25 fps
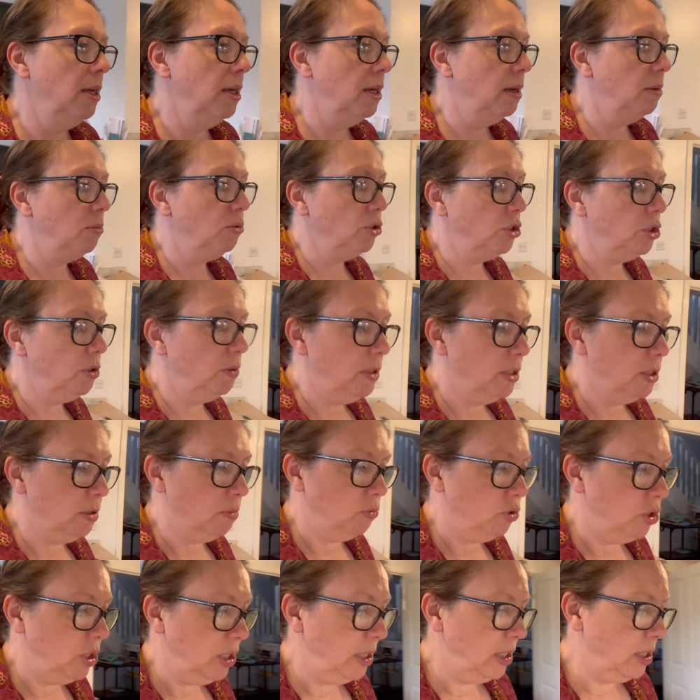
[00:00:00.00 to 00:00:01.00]
I'm just doing some
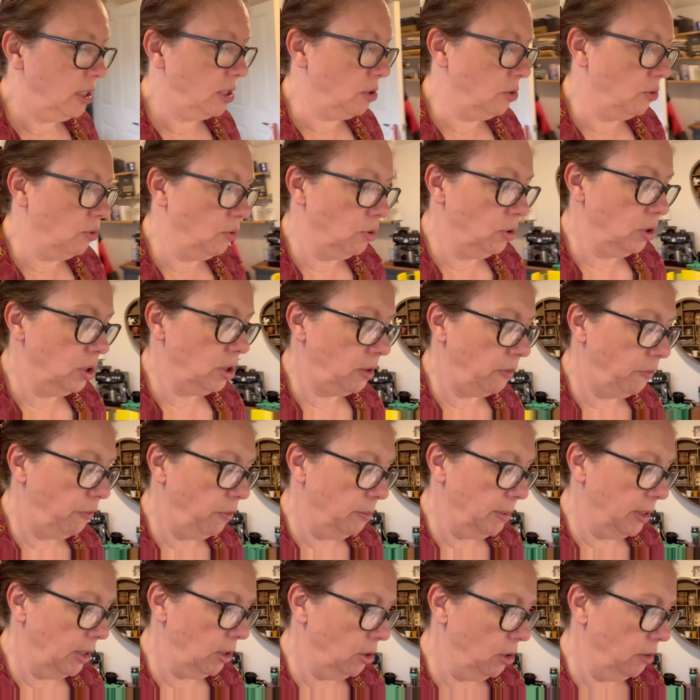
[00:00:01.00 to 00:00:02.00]
cheese sauce for
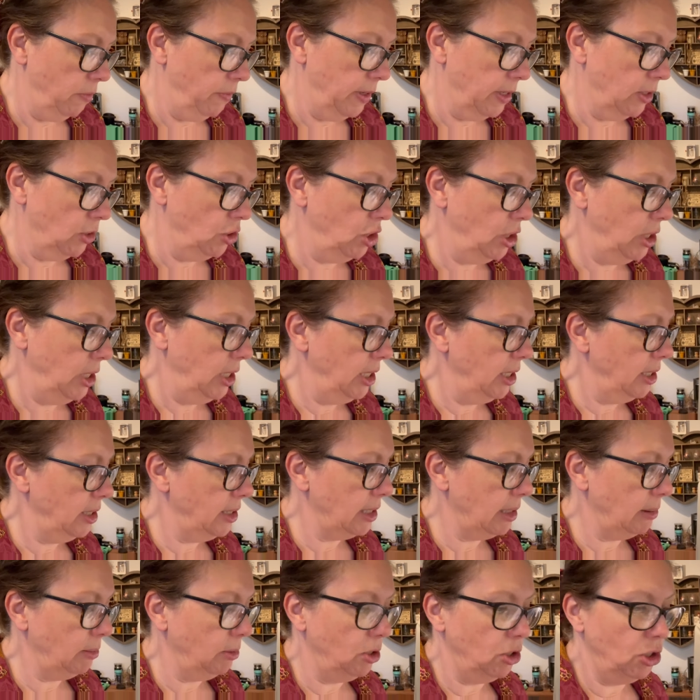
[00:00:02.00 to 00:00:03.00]
my cauliflower cheese.
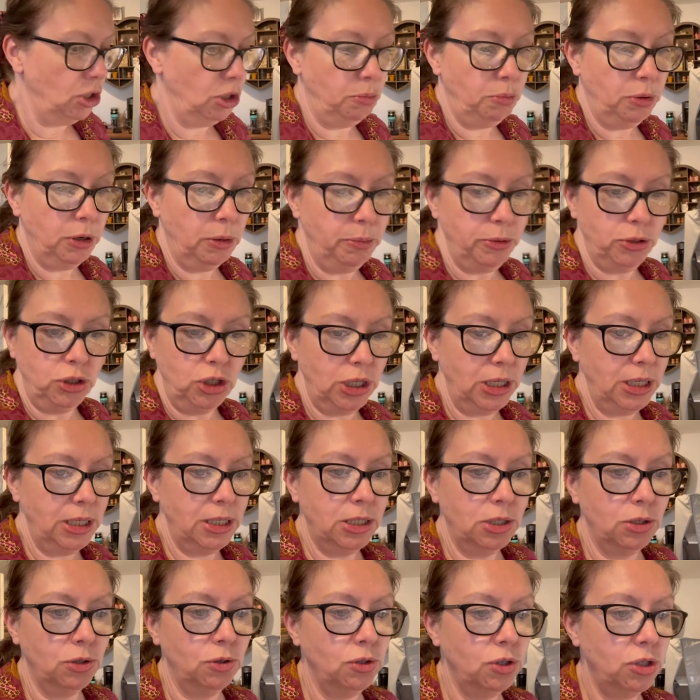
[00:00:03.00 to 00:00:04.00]
I'm going to do pepper cheese
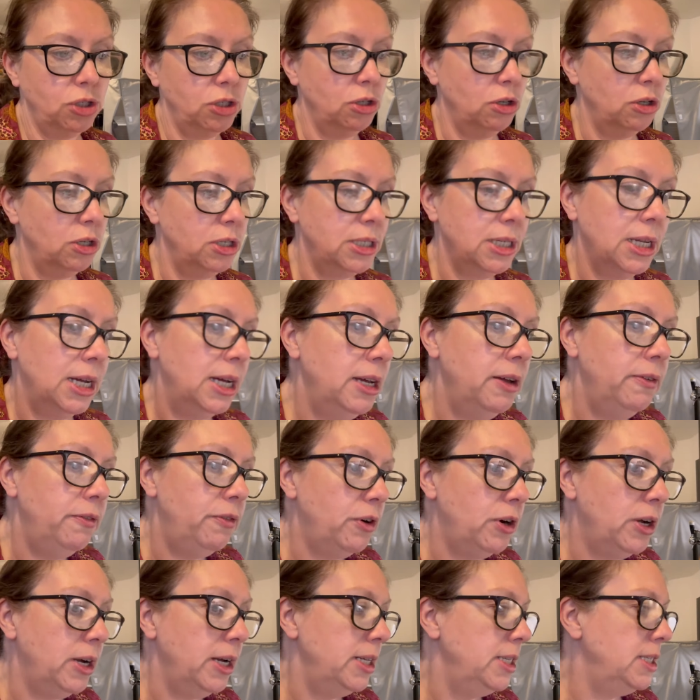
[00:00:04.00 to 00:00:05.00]
sauce, not a diet
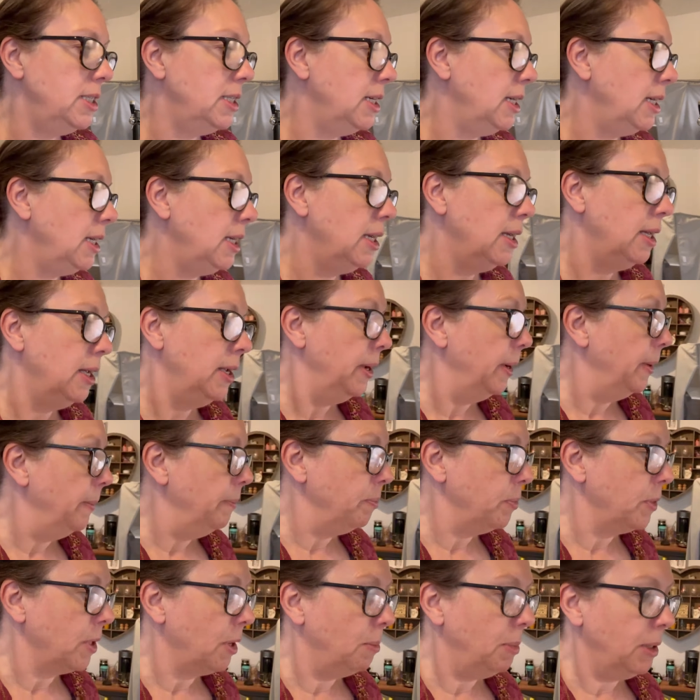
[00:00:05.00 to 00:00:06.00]
variety,
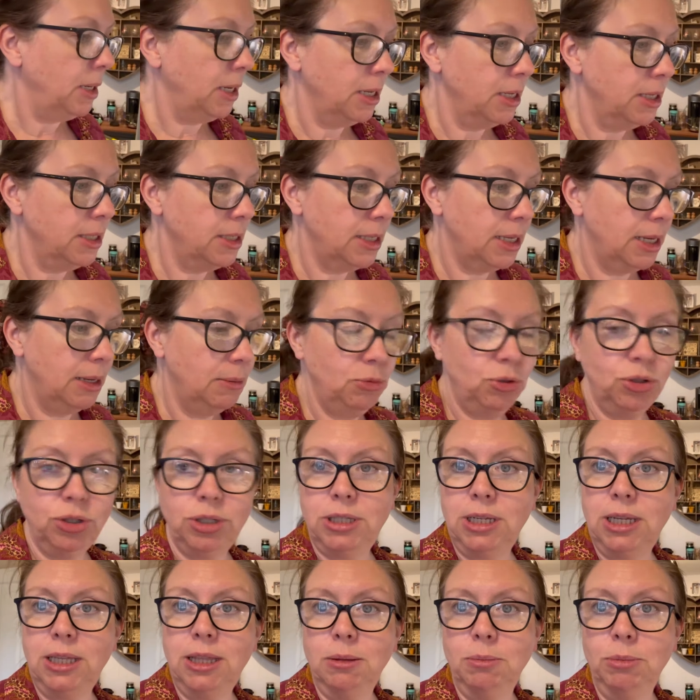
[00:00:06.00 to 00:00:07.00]
because I'm
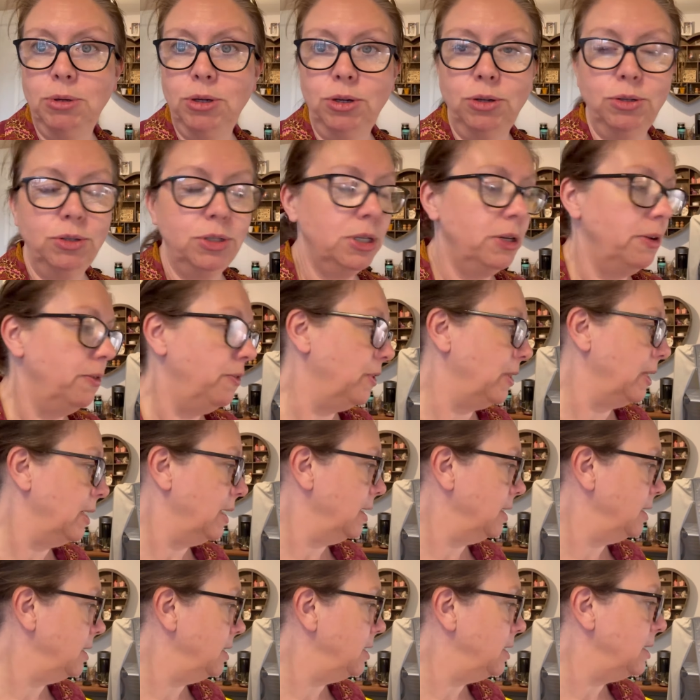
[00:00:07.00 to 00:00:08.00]
just in the mood for
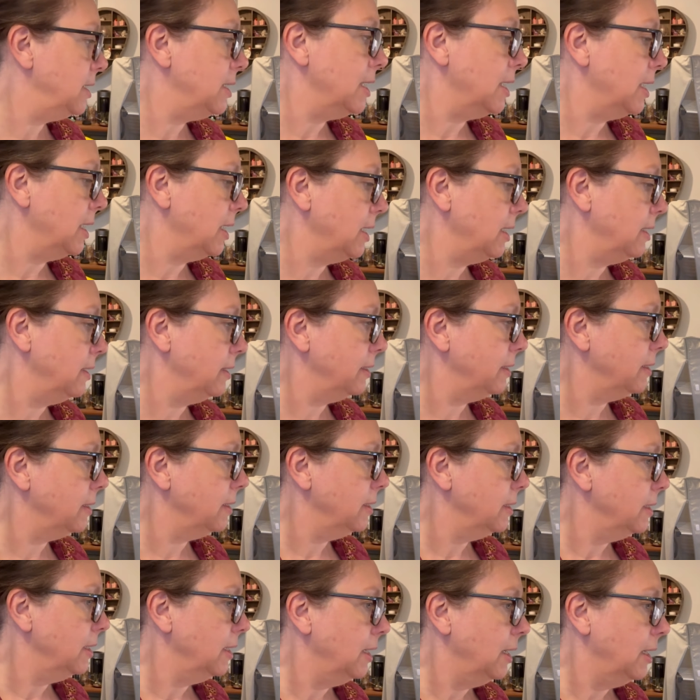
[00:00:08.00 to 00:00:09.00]
that today.
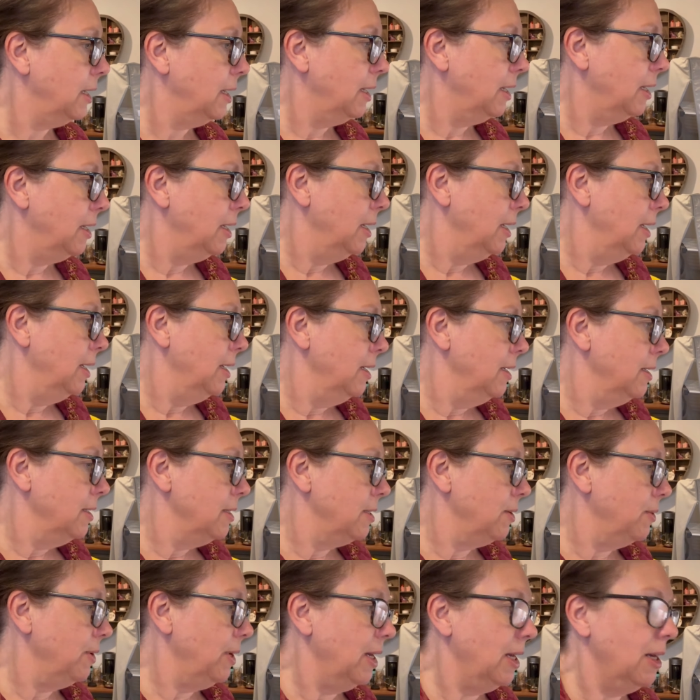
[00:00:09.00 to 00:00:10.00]

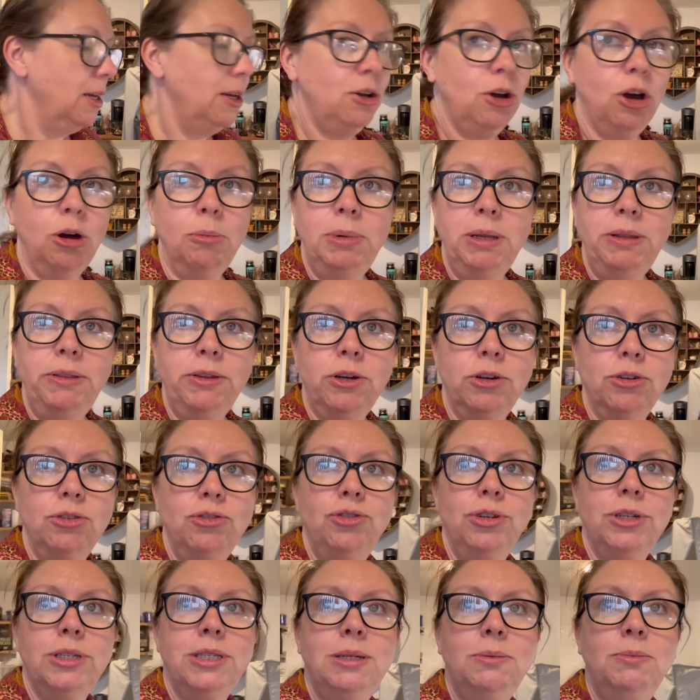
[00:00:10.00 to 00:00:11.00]
So yeah, can't believe the
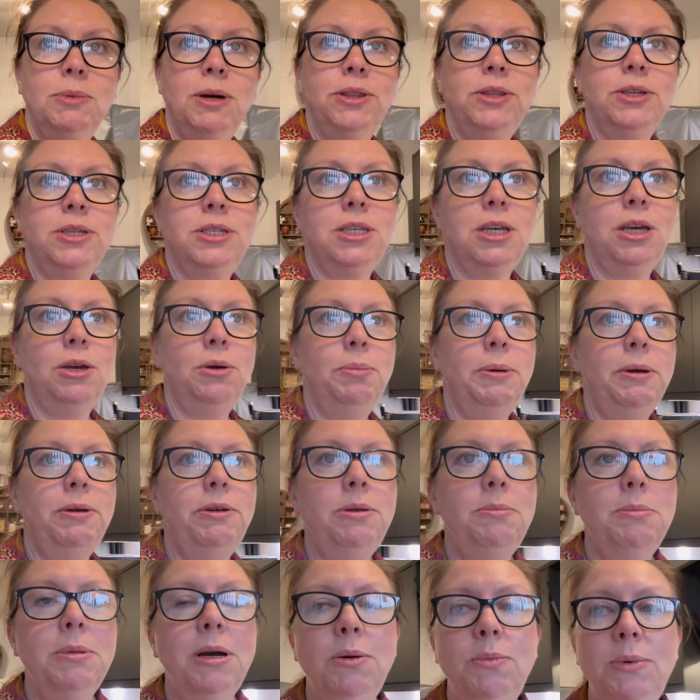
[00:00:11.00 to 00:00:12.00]
contrasting weather. So bearing
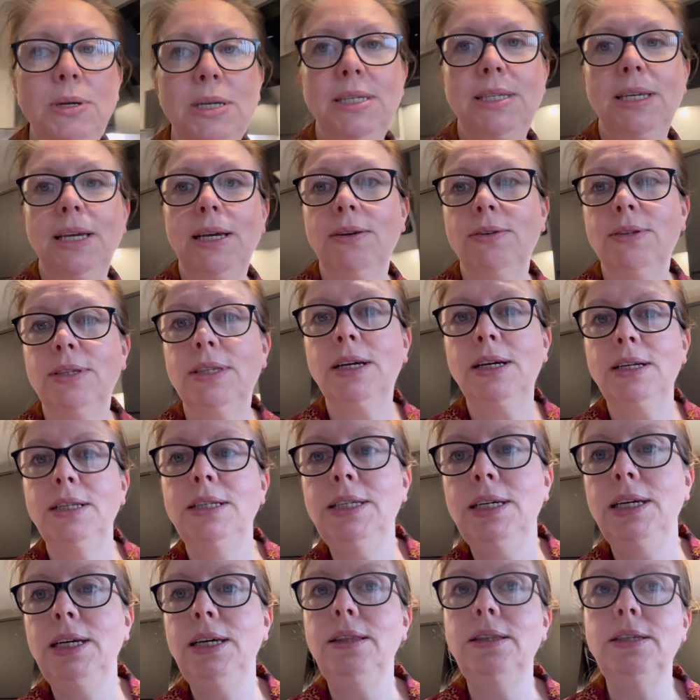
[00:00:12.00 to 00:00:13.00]
in mind we set outside
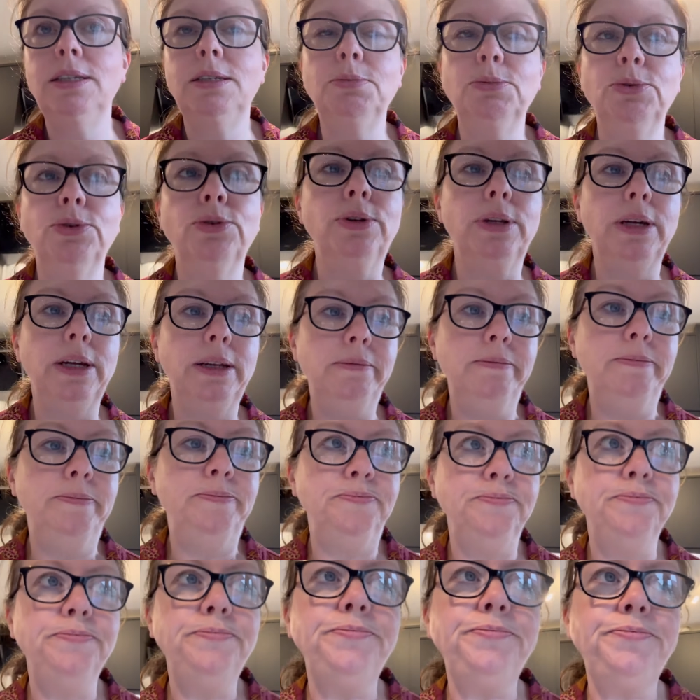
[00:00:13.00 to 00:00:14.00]
to eat this morning,
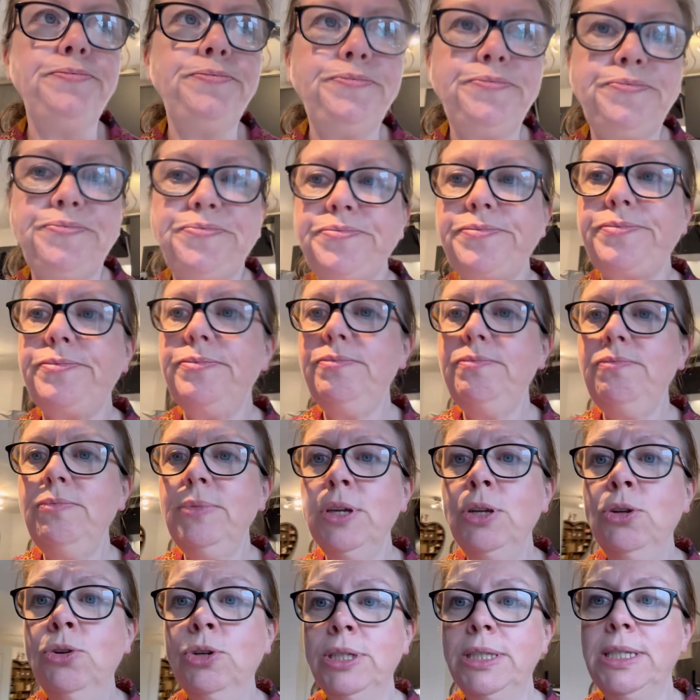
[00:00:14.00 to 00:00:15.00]

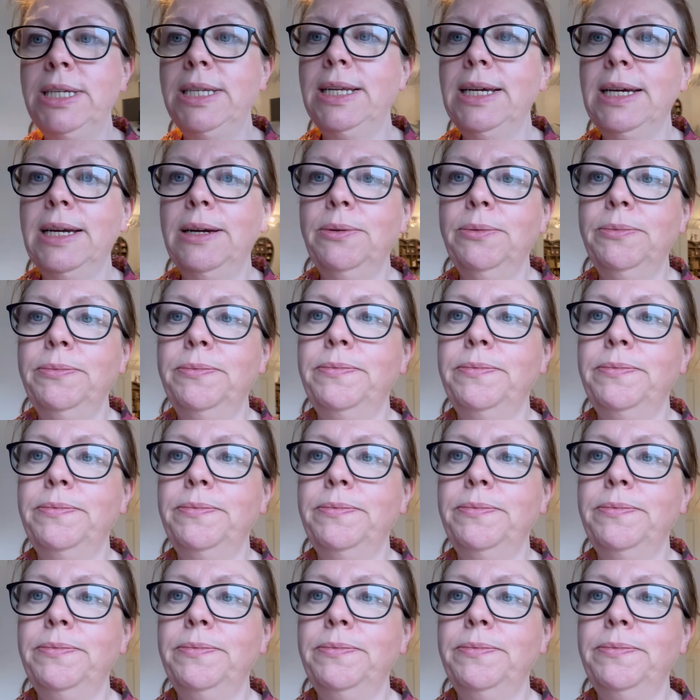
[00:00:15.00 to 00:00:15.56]
look at it now.